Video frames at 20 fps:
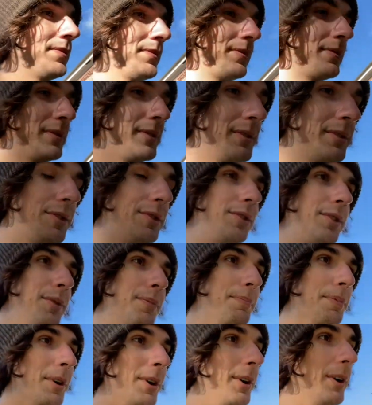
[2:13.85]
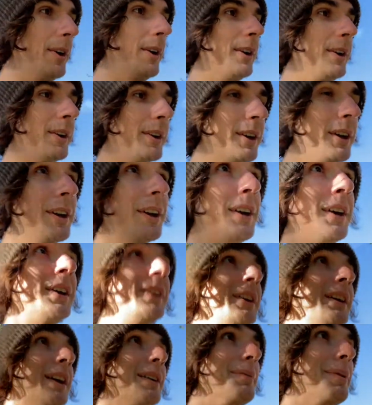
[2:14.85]
super
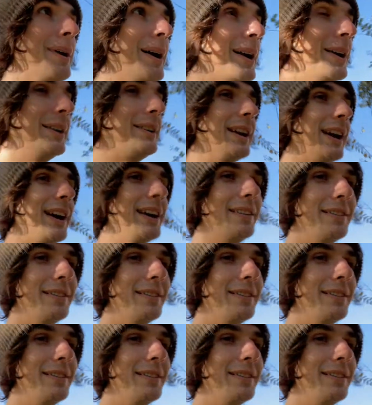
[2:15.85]
commoditized